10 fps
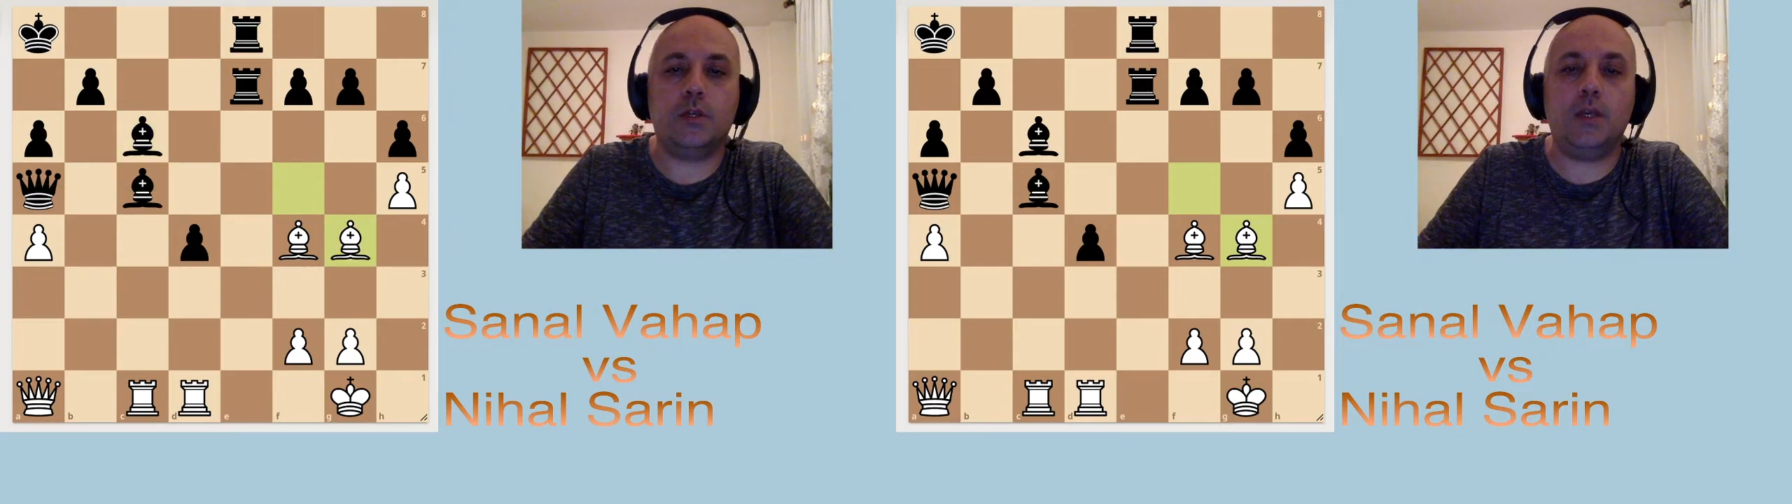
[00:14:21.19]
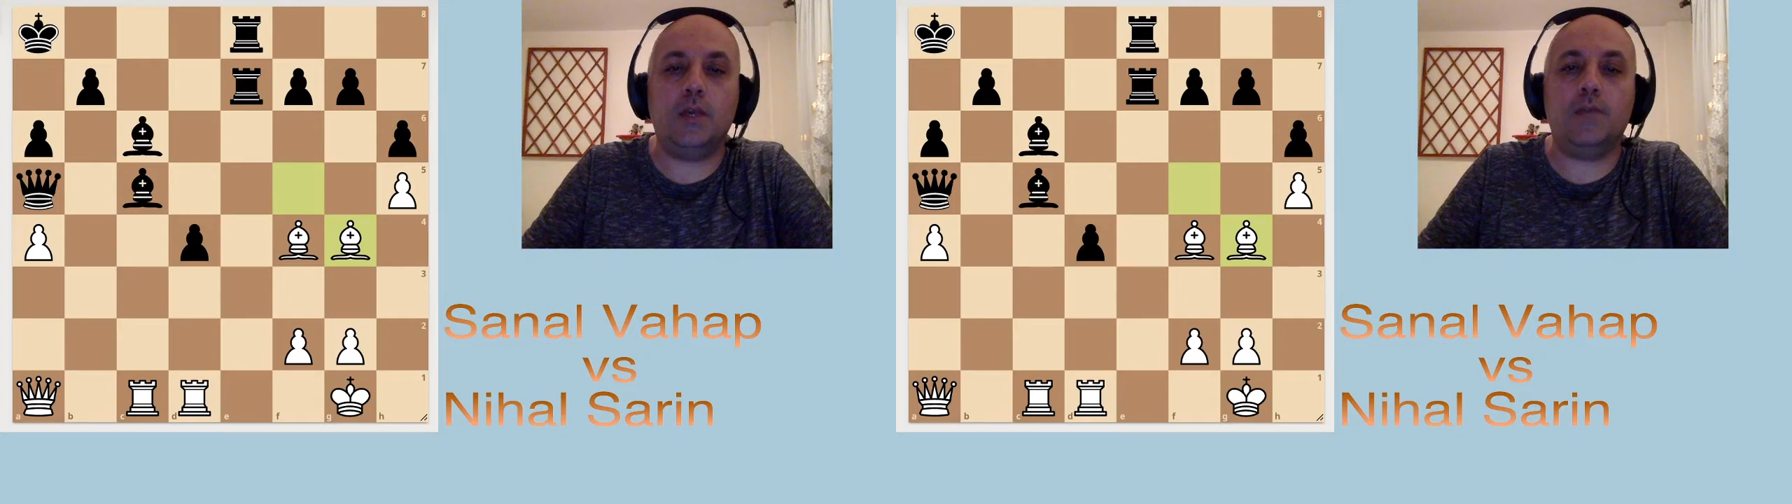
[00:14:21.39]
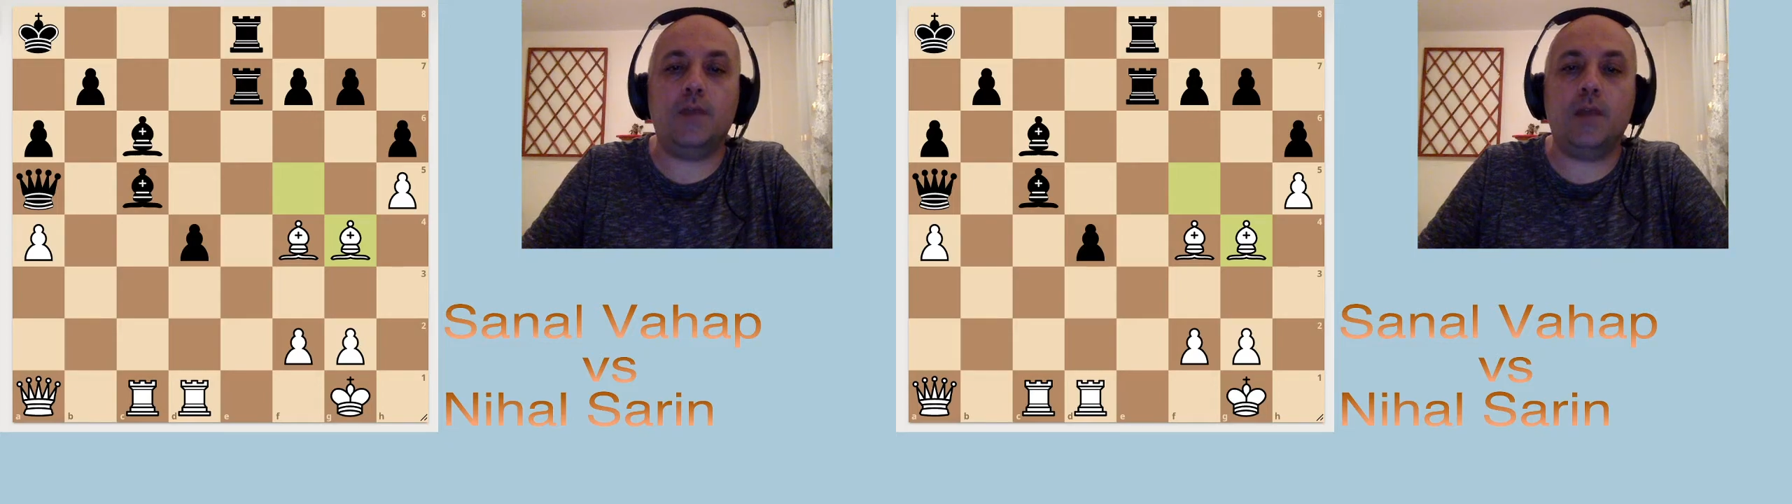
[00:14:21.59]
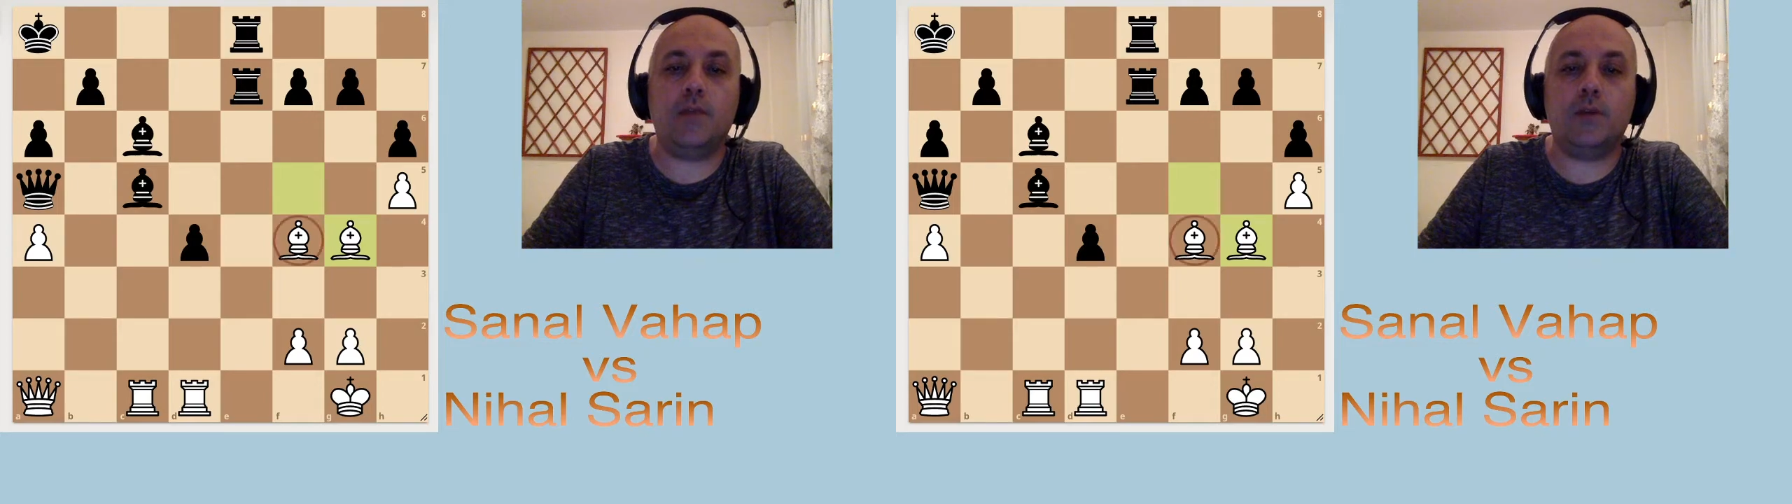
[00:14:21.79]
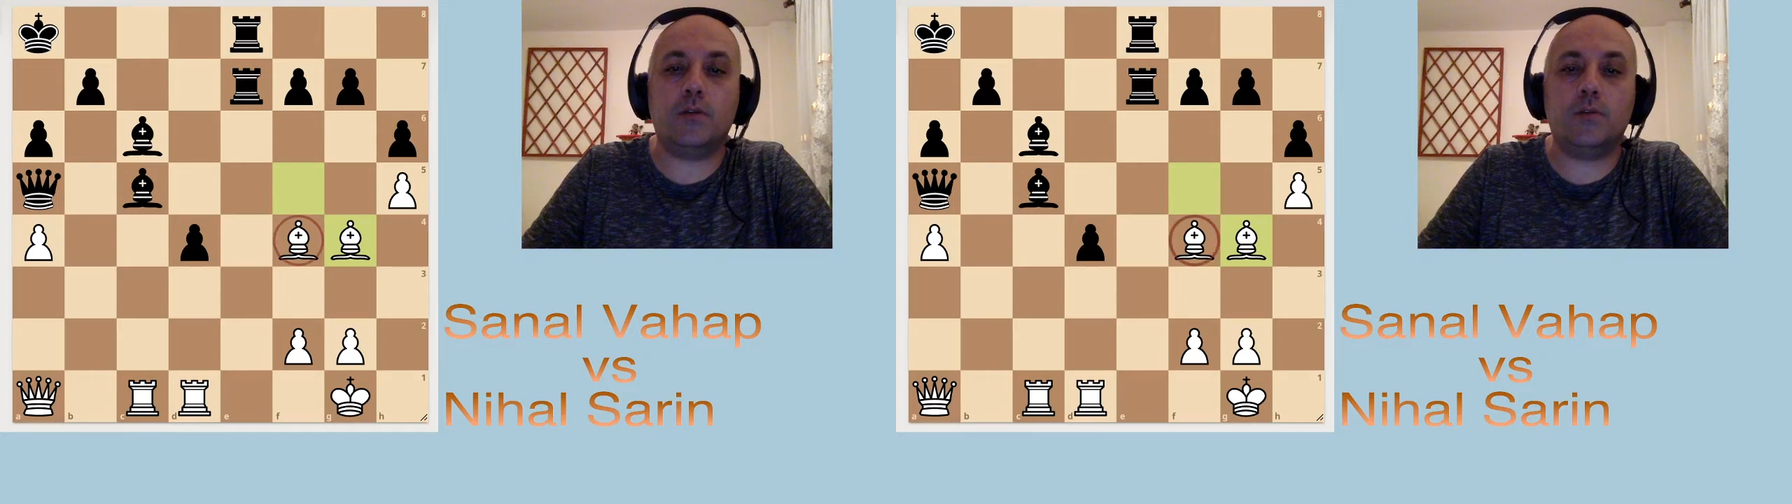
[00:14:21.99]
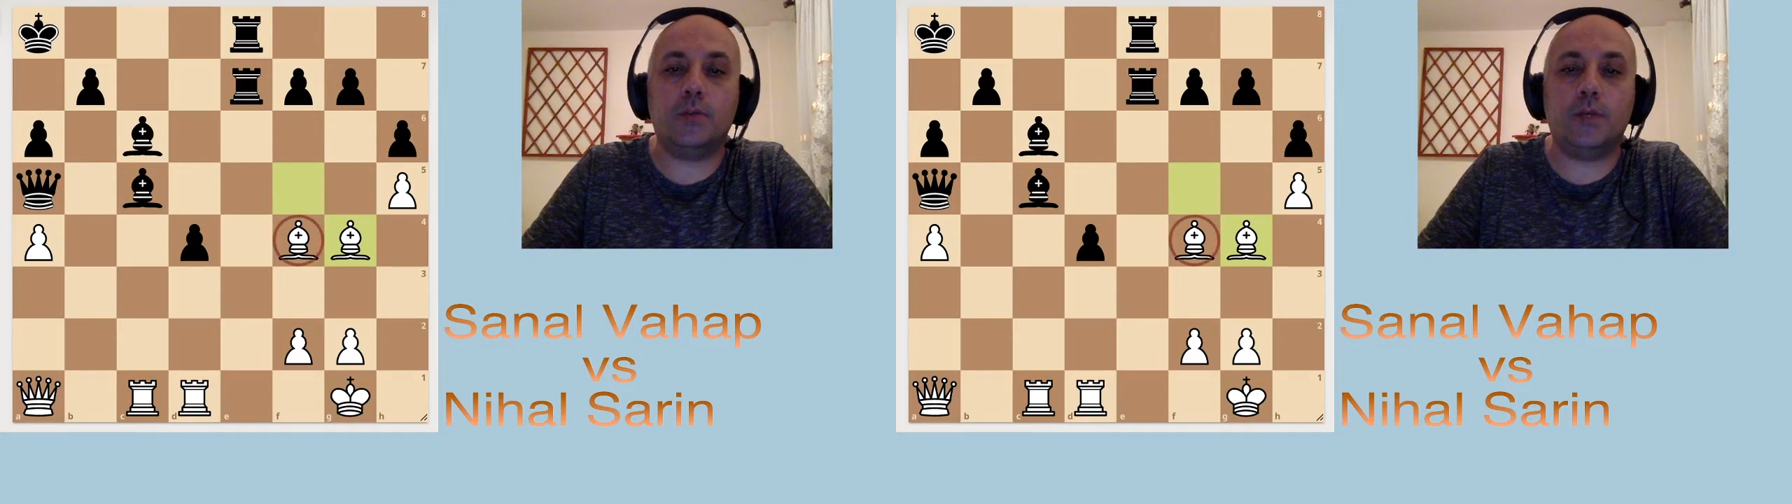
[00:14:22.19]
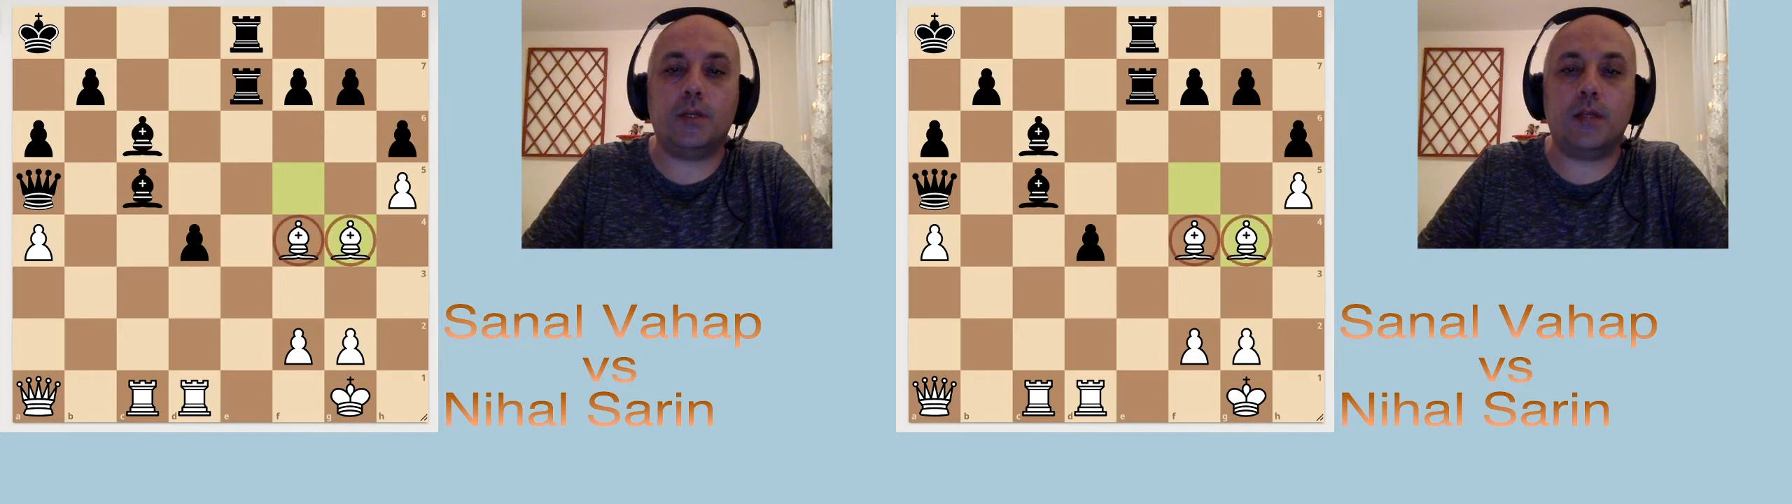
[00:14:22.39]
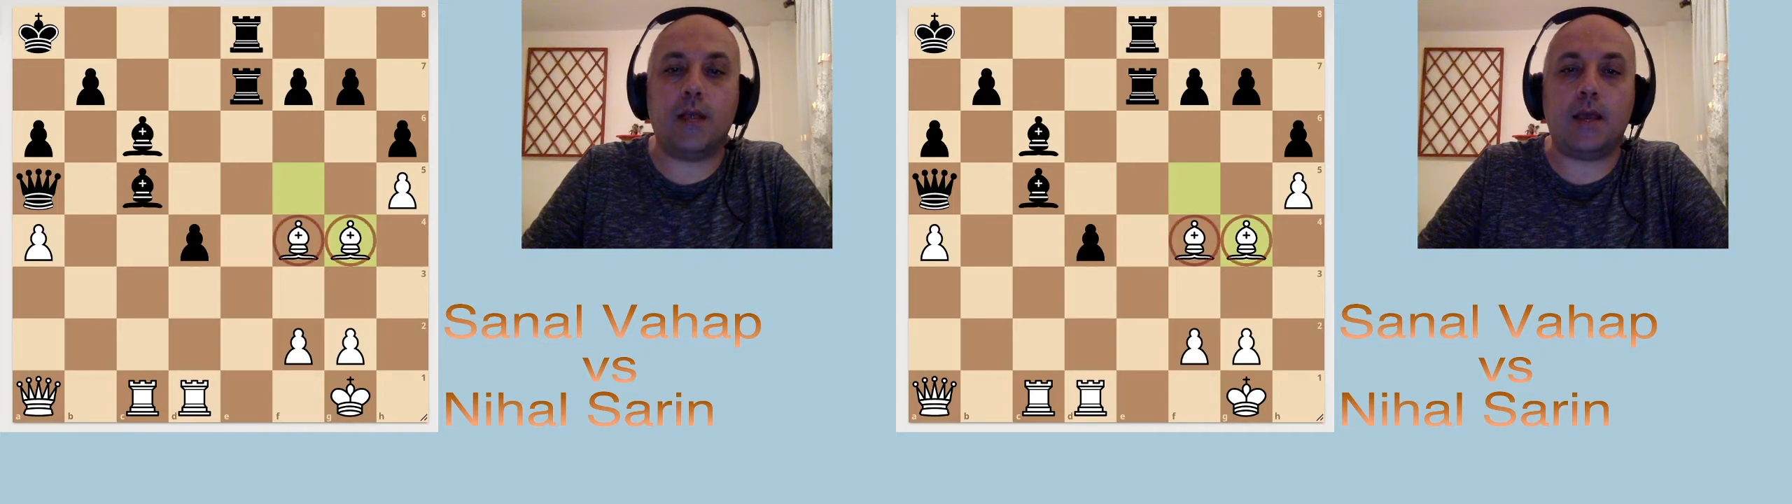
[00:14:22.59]
if they were to be
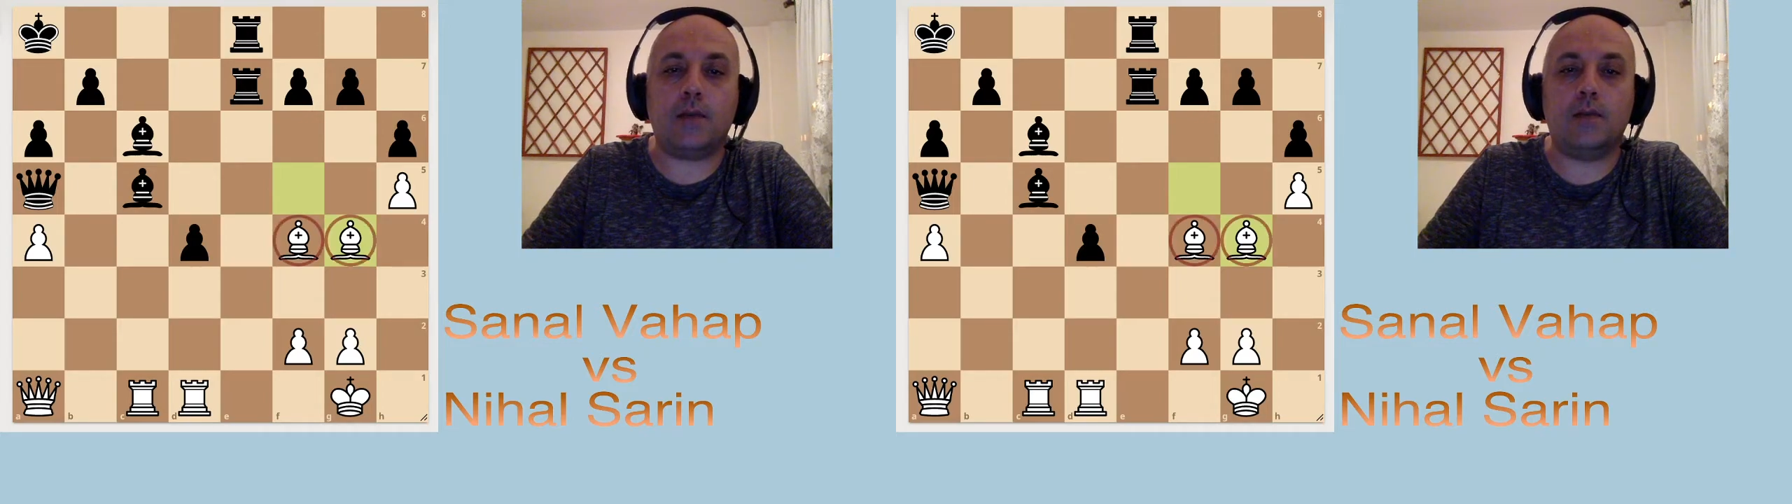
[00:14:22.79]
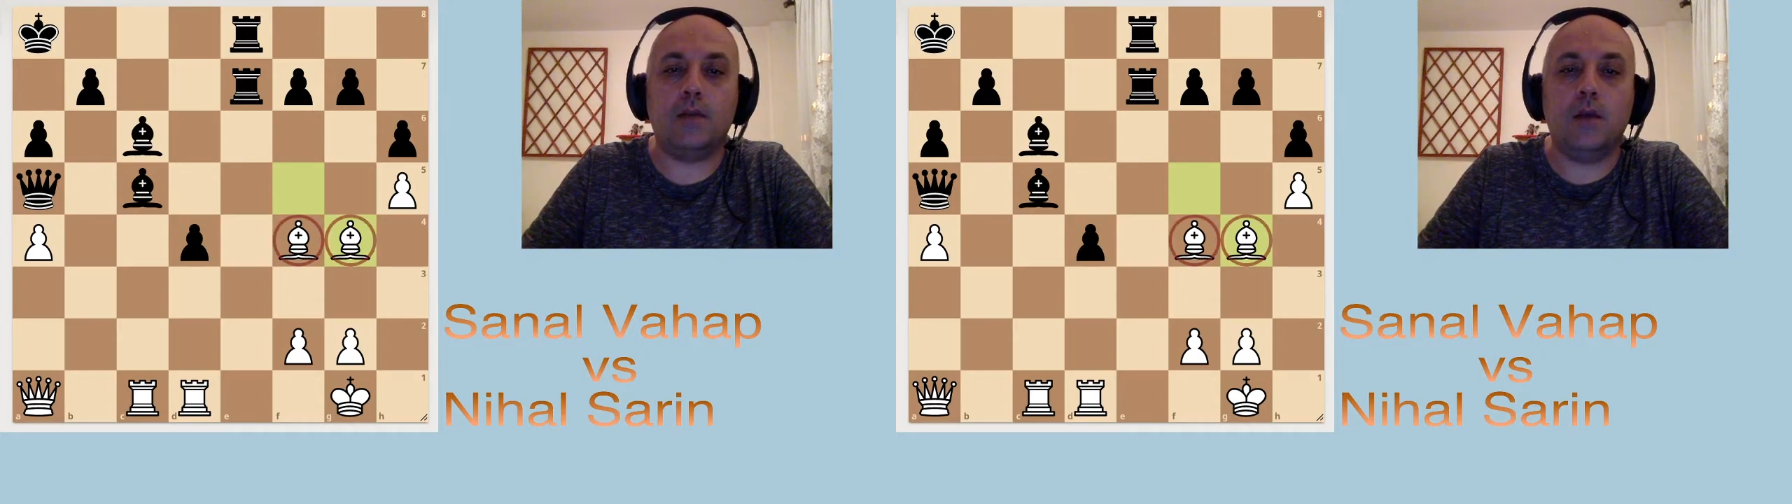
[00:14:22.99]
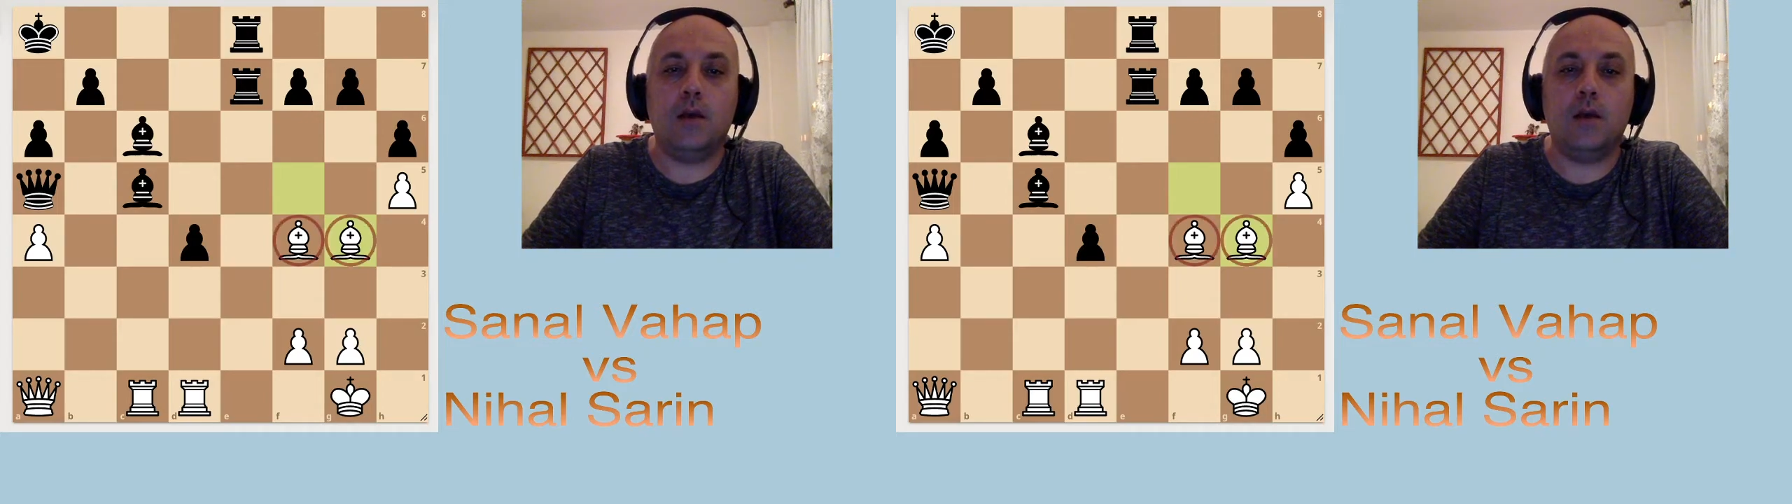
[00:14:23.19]
attacked